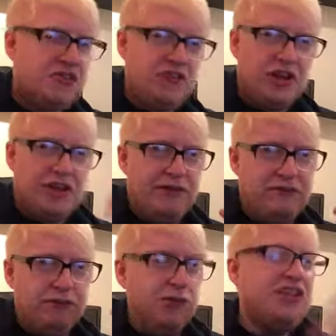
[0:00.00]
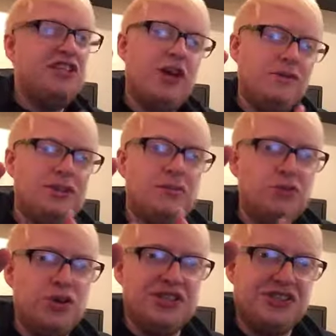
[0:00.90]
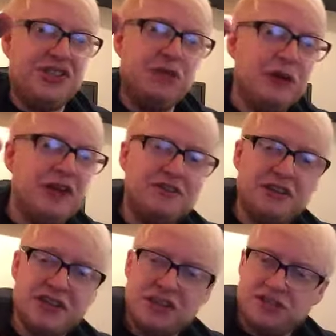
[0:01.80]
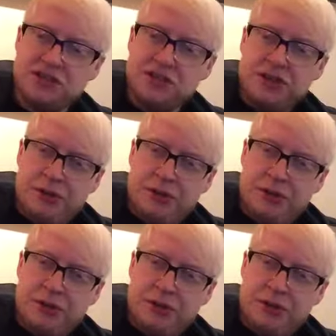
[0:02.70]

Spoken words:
for like three times the price that you'd pay for this.